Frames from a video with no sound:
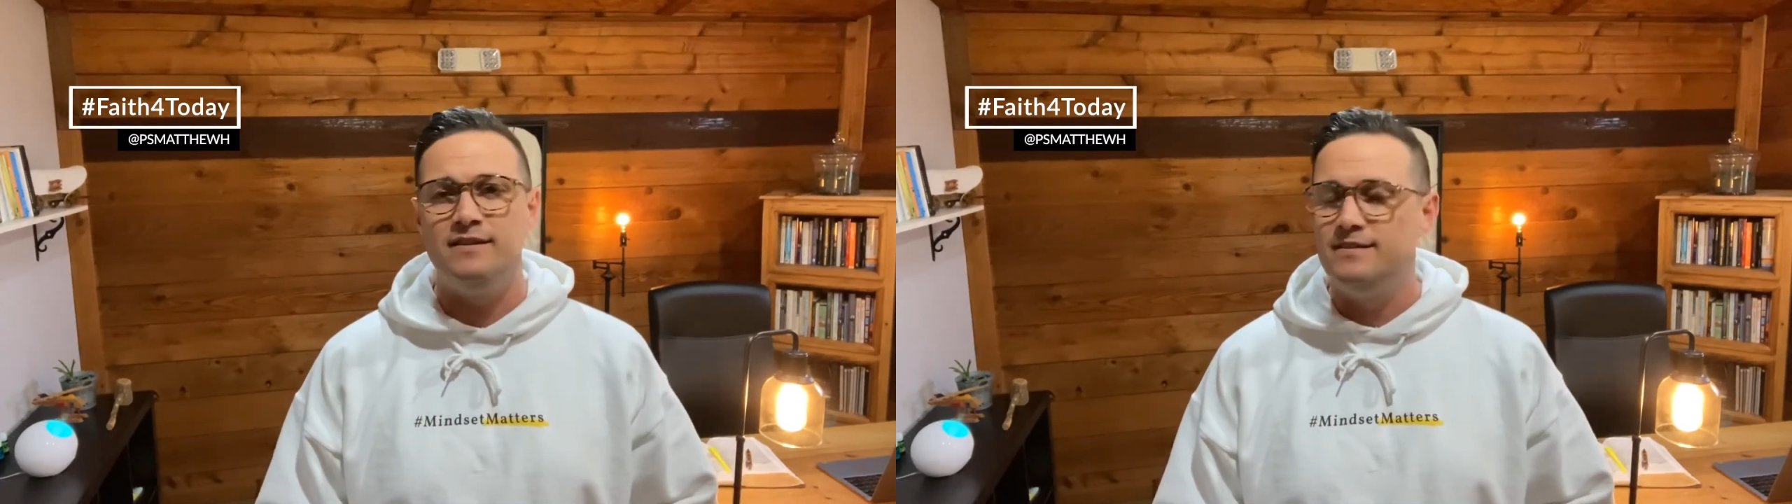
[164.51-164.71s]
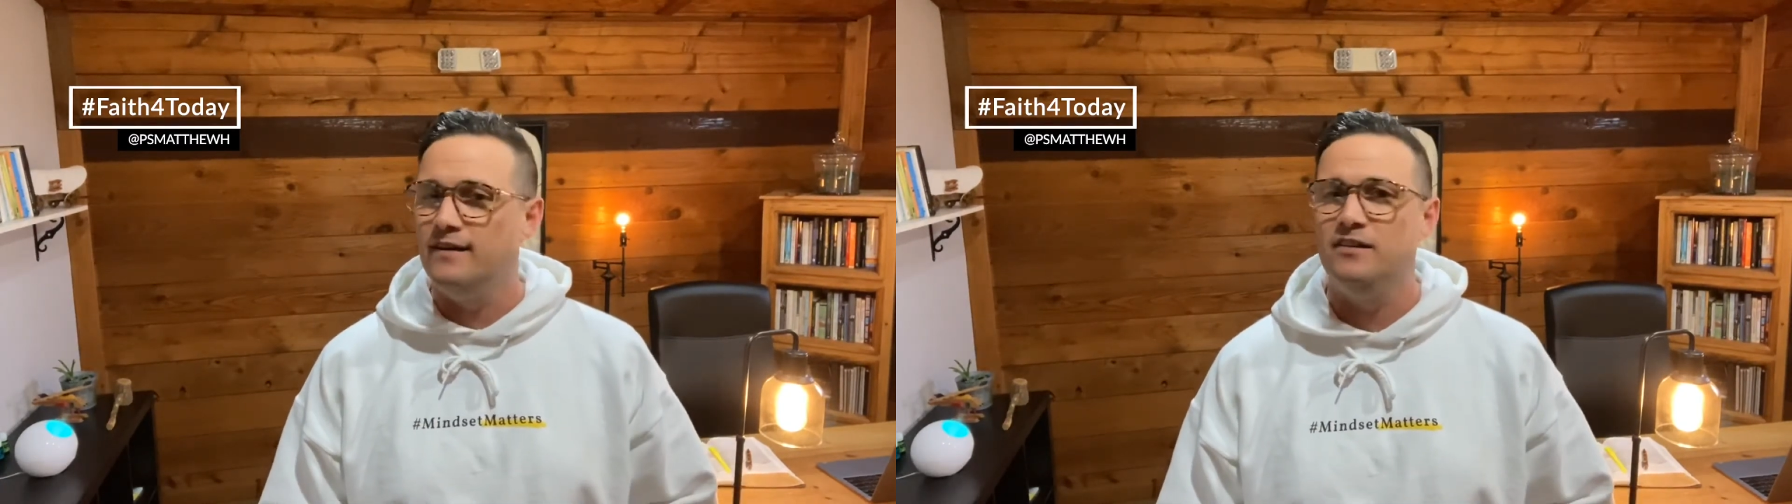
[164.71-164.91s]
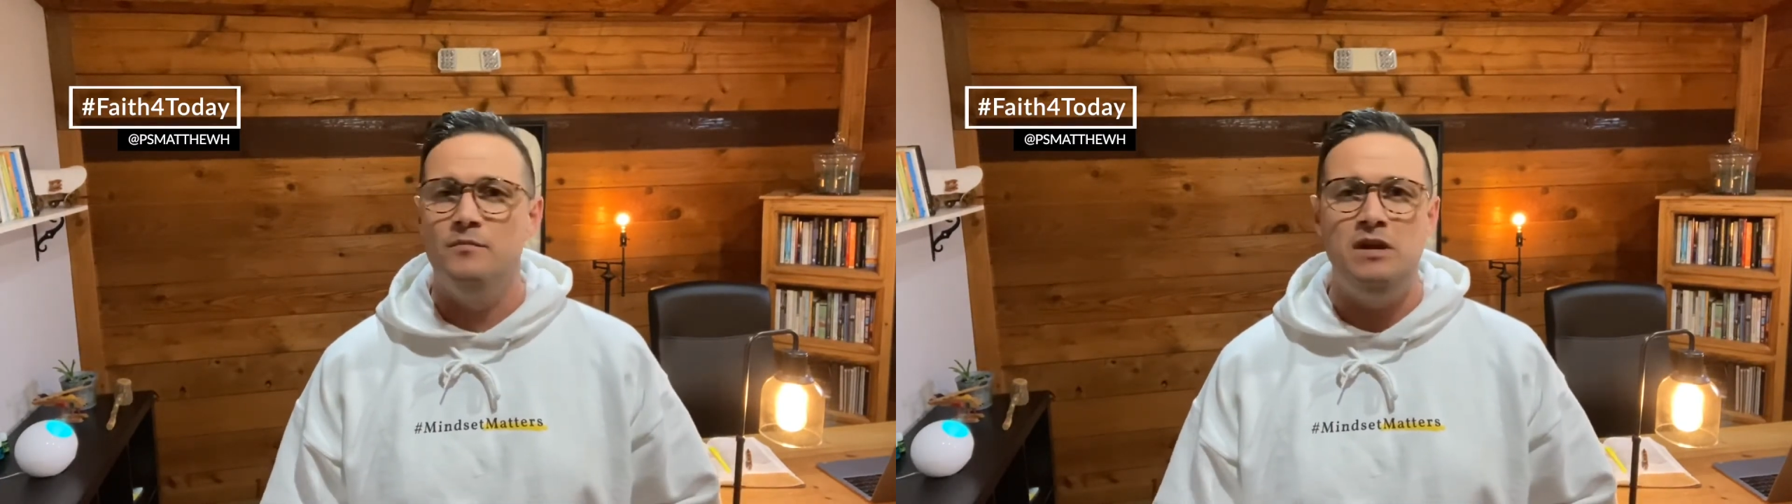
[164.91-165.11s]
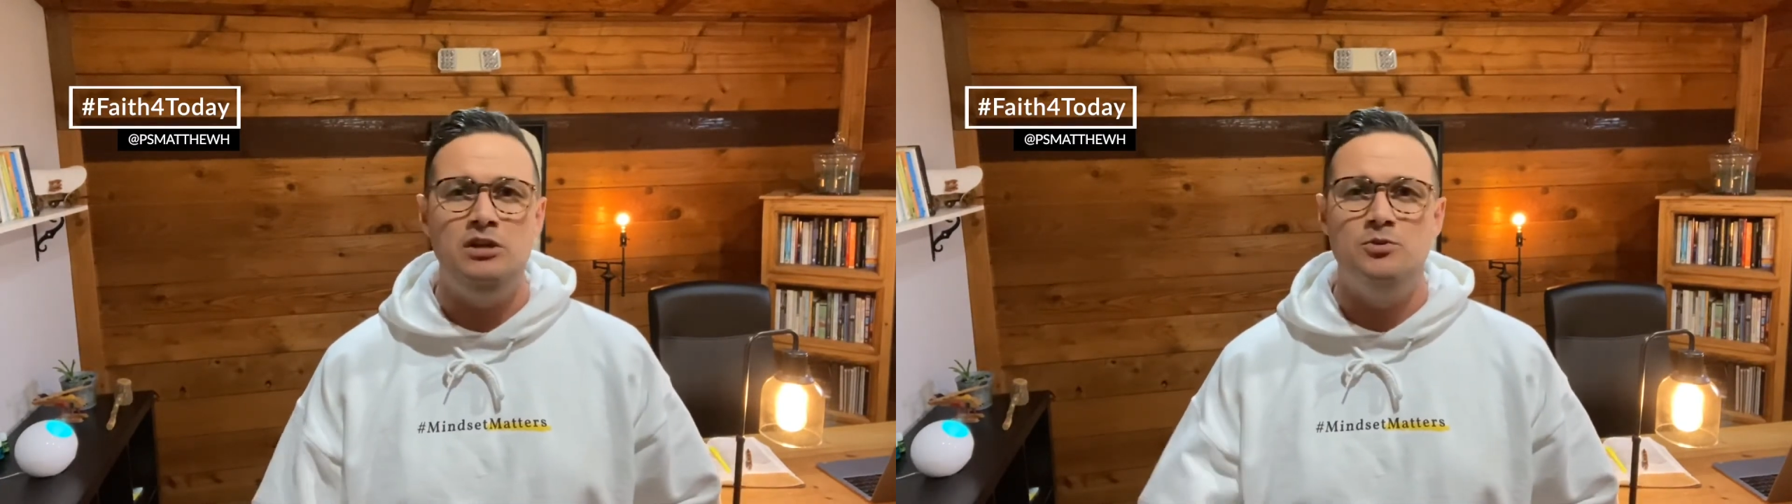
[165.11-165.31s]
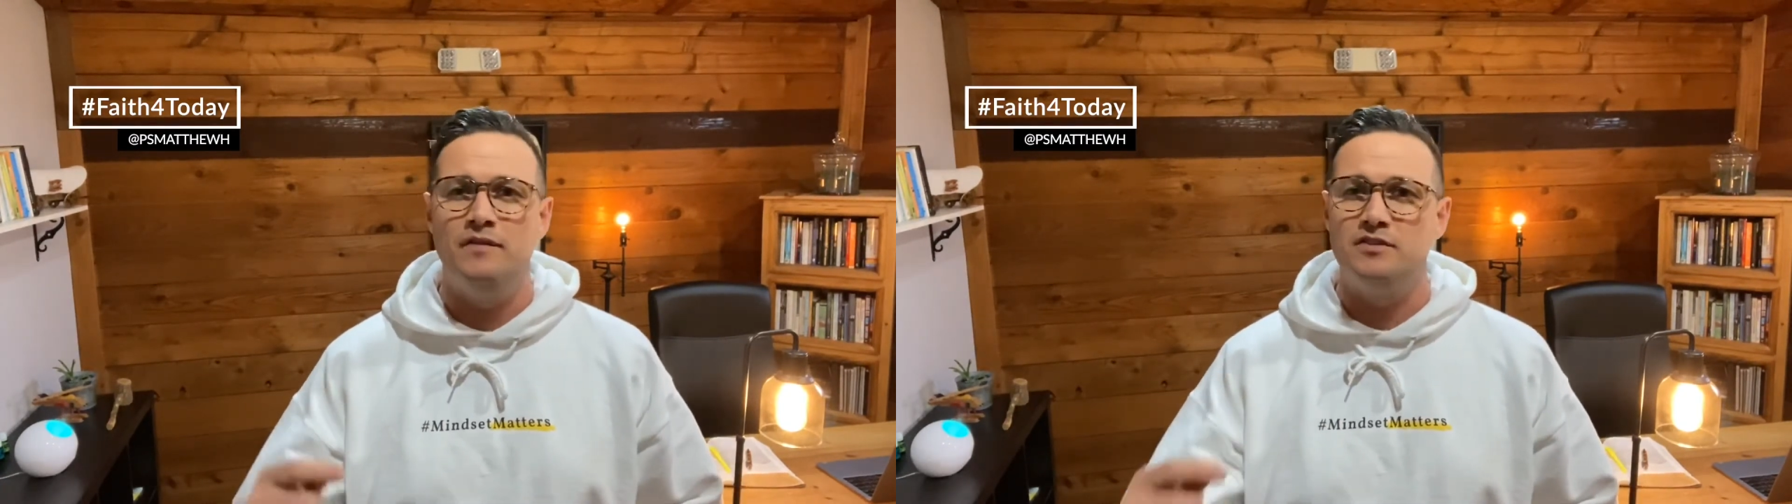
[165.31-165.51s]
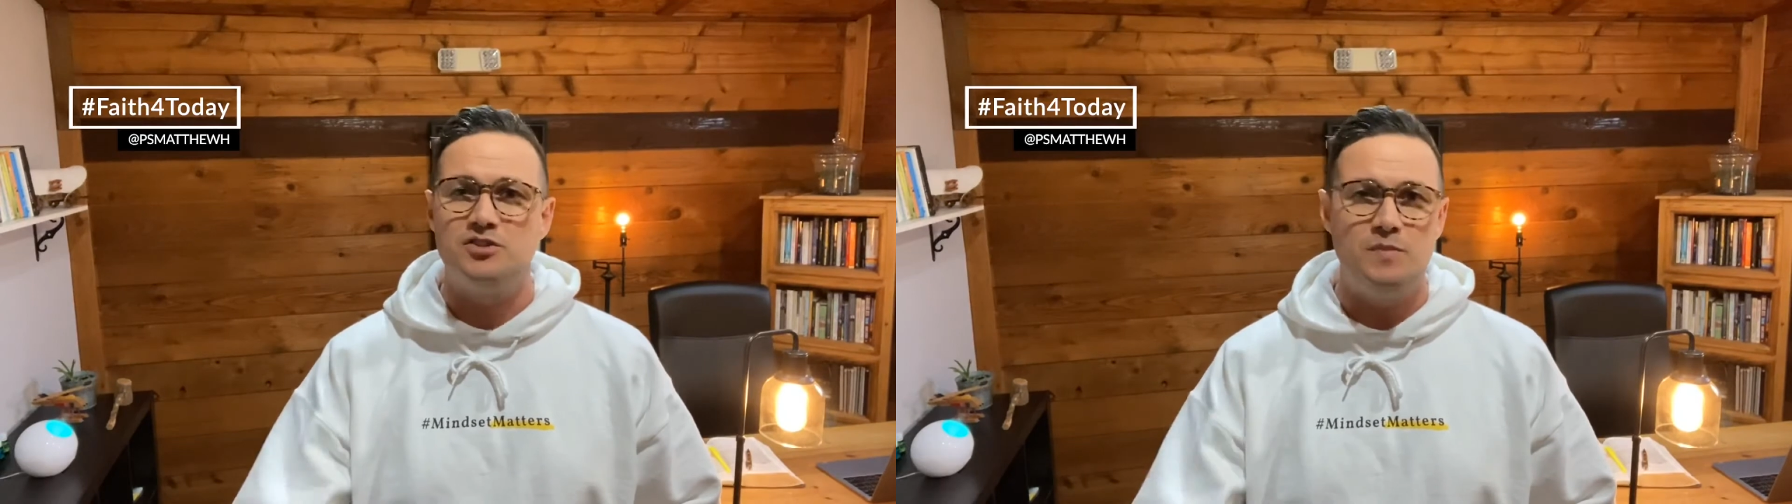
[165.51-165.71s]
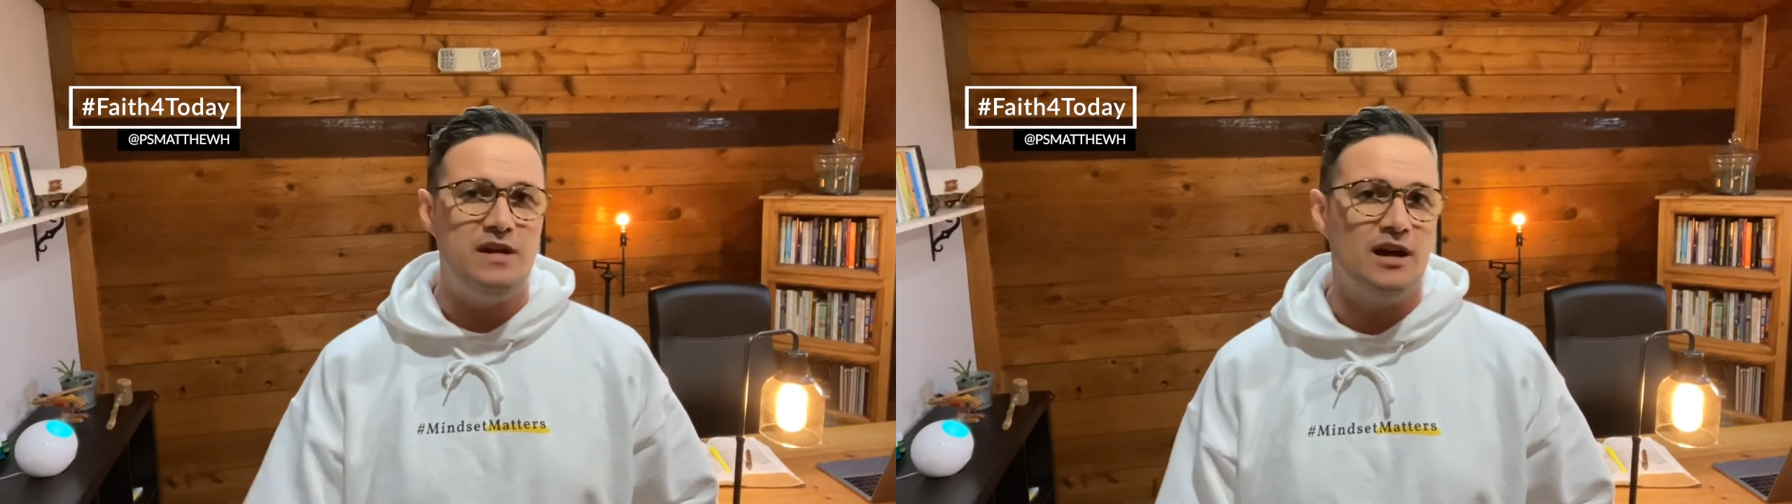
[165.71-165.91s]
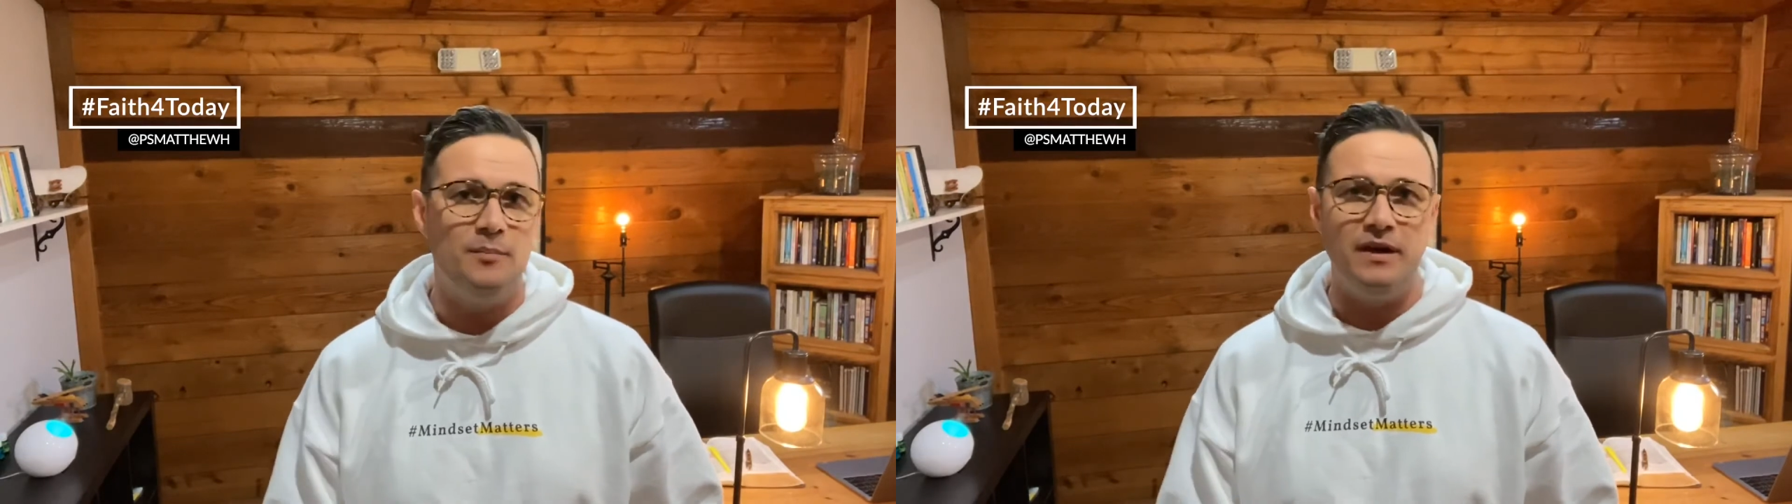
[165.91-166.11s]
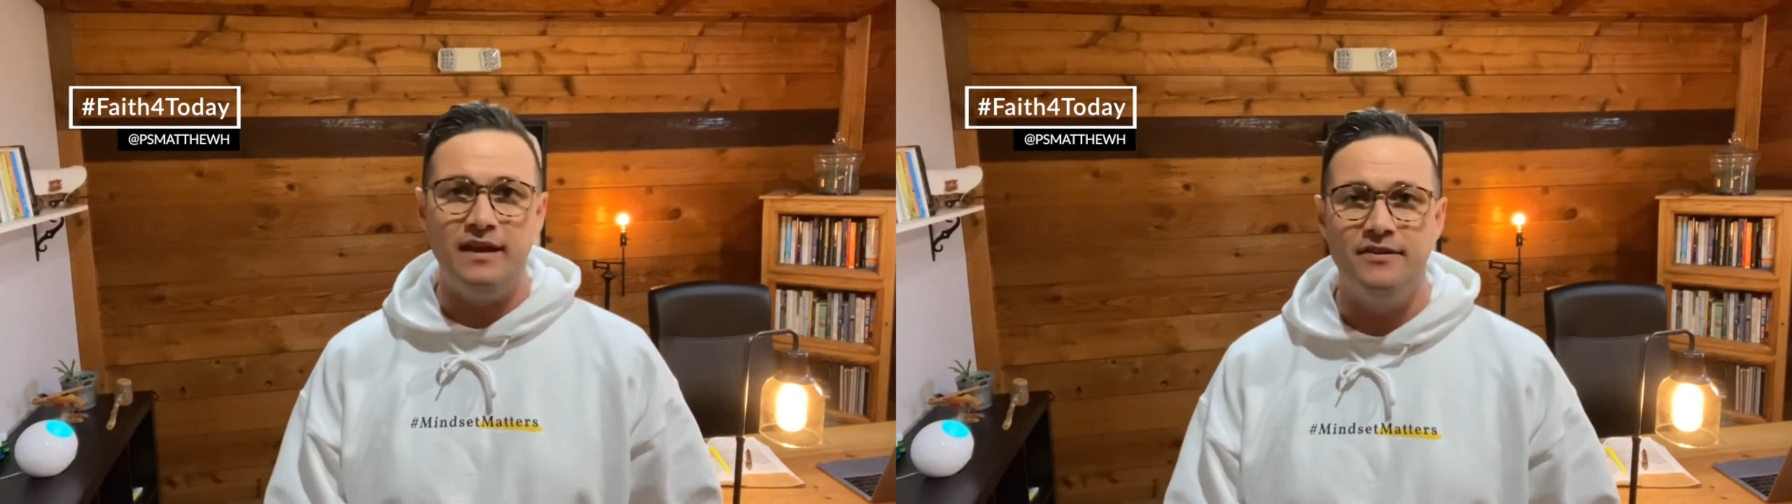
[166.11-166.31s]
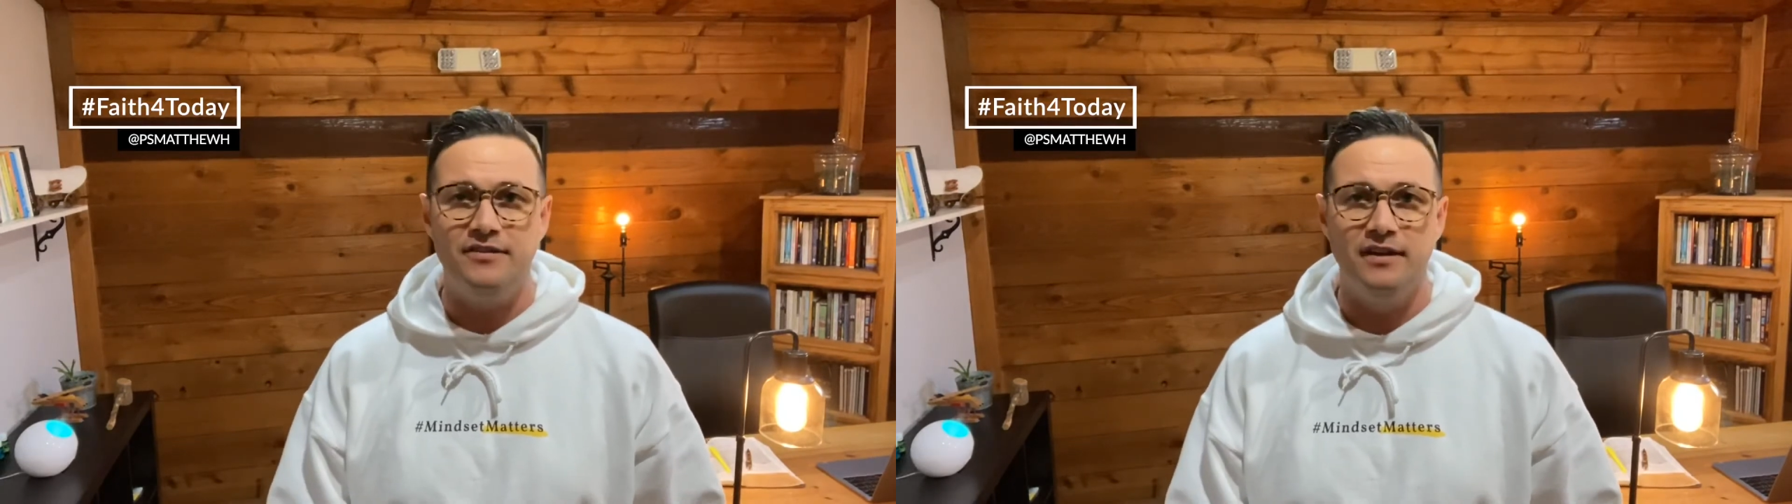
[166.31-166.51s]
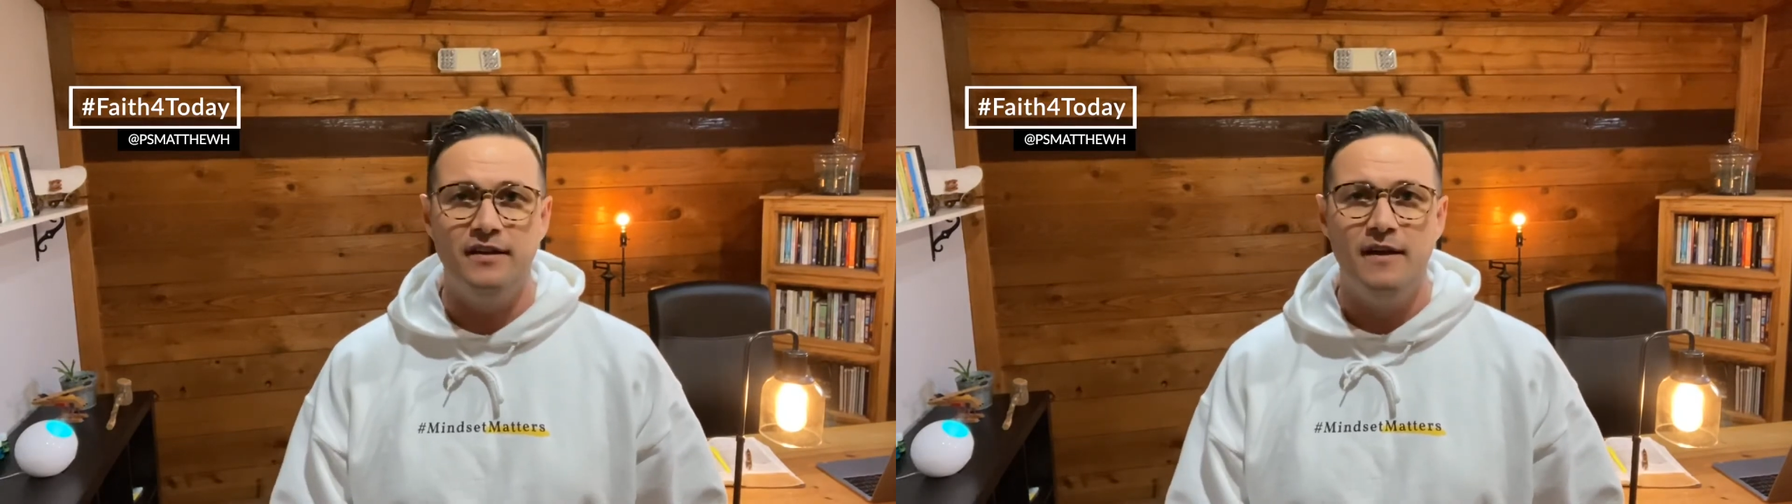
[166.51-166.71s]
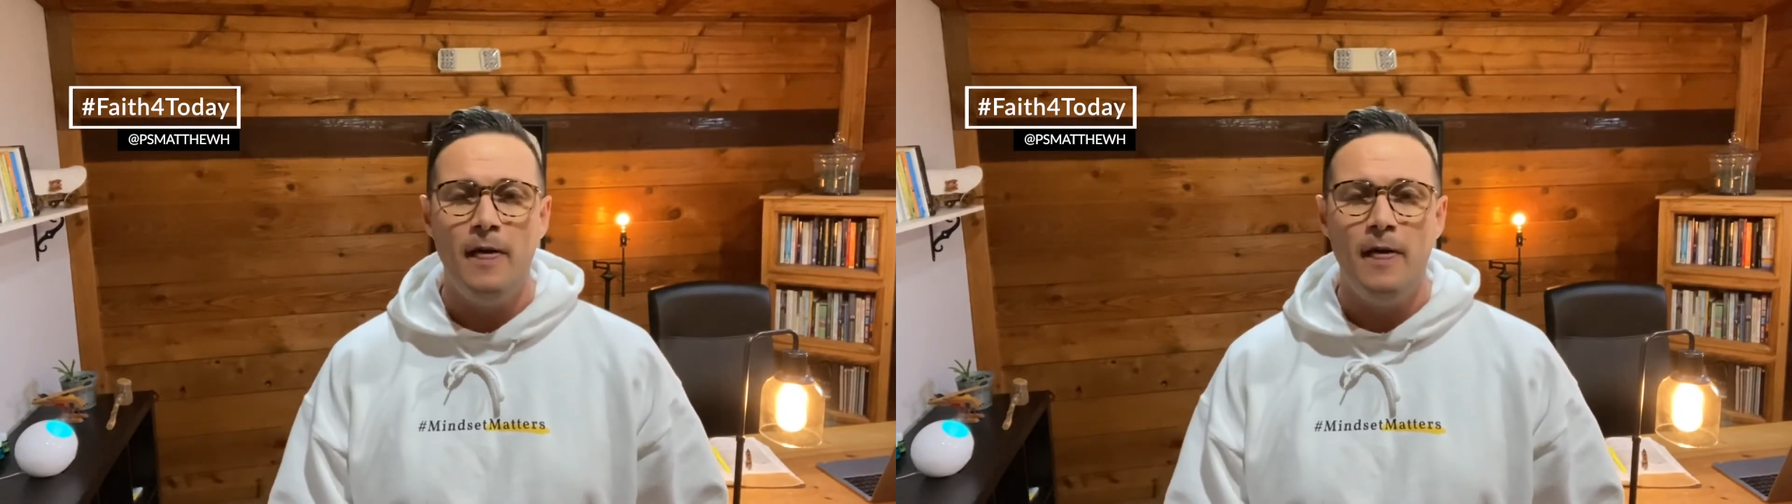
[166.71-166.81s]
doesn't mean you have to speak up against it.